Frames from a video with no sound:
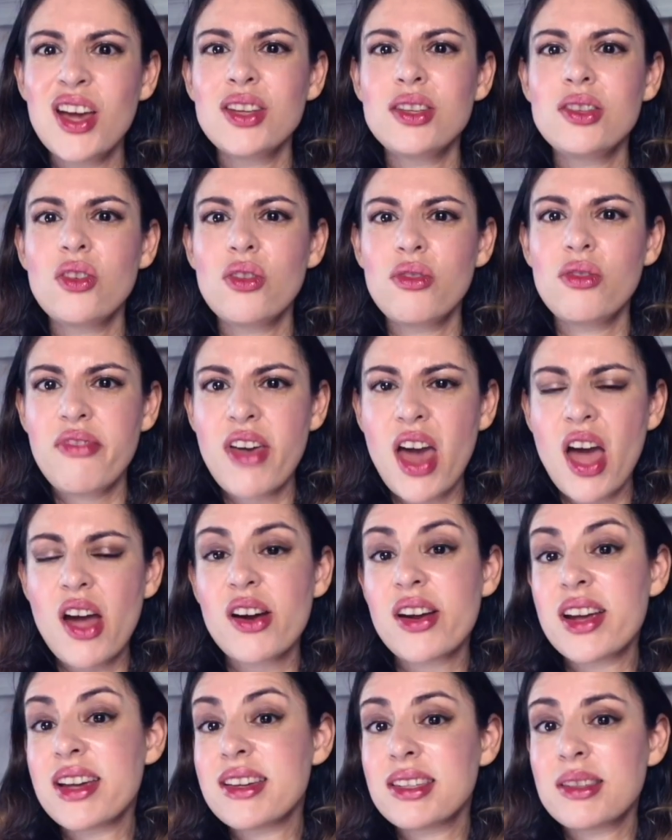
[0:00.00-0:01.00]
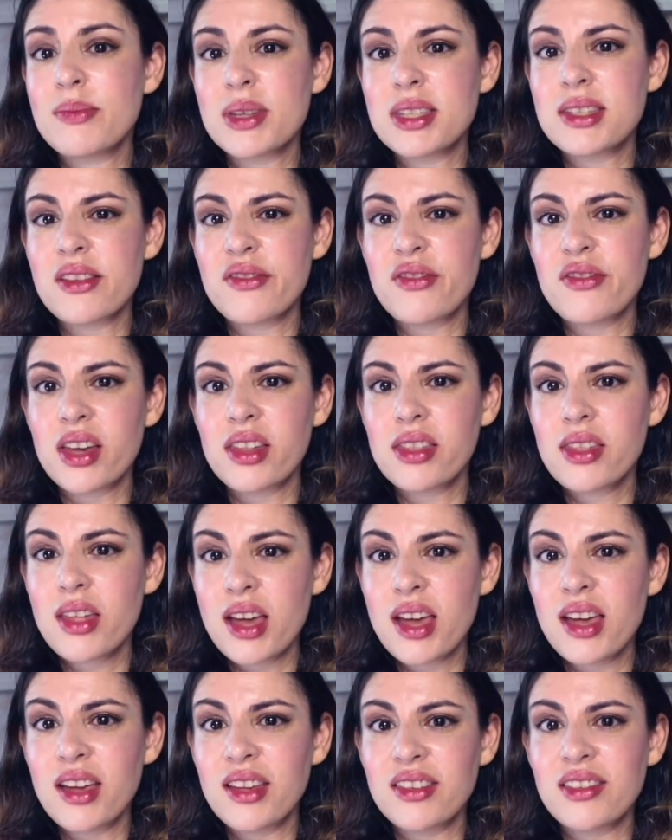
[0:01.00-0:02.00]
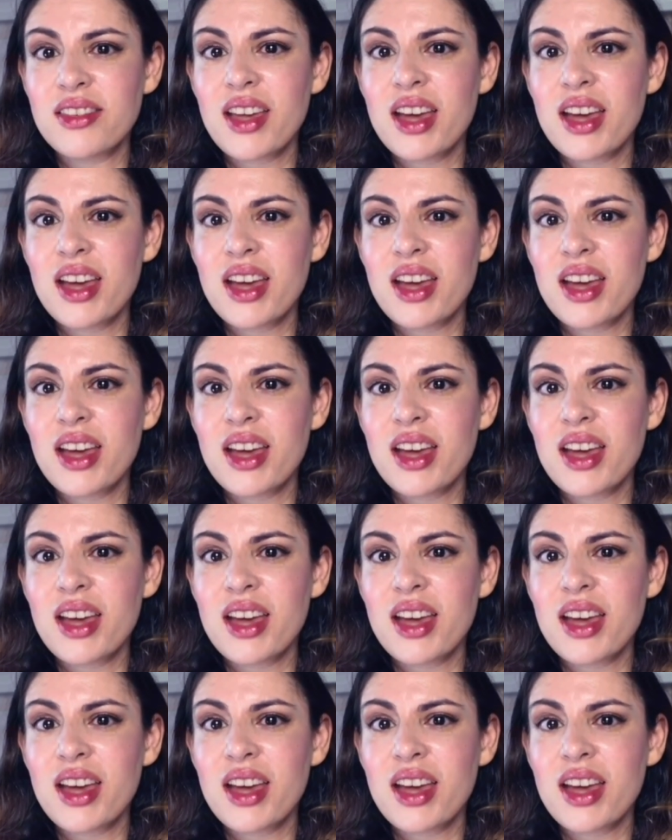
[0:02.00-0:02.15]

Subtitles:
to very specific things.